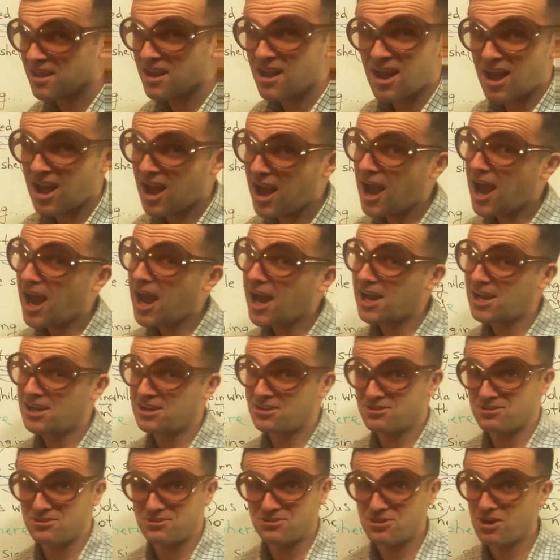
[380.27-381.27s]
I
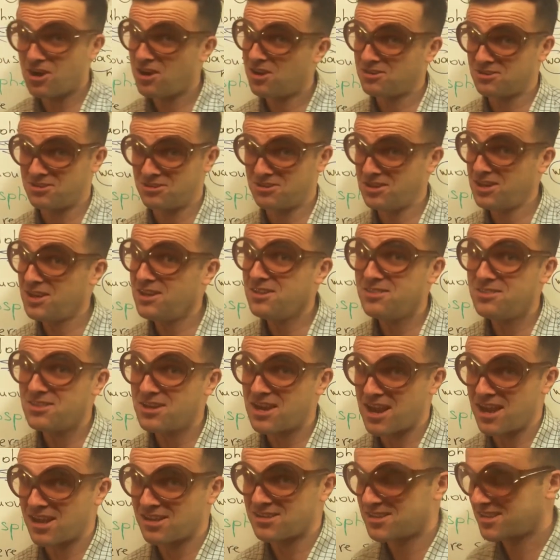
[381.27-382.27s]
don't mean
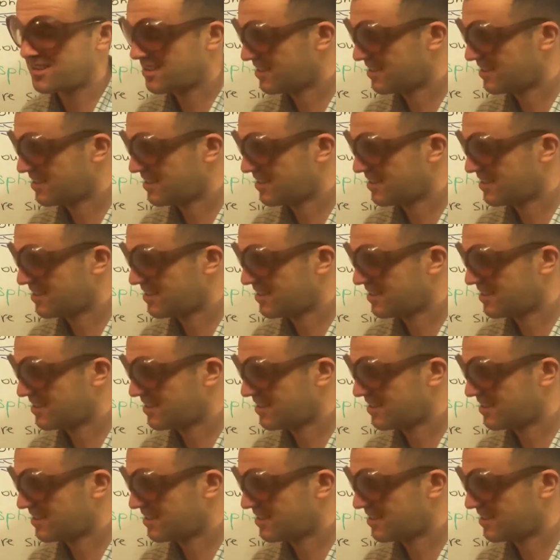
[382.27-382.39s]
that.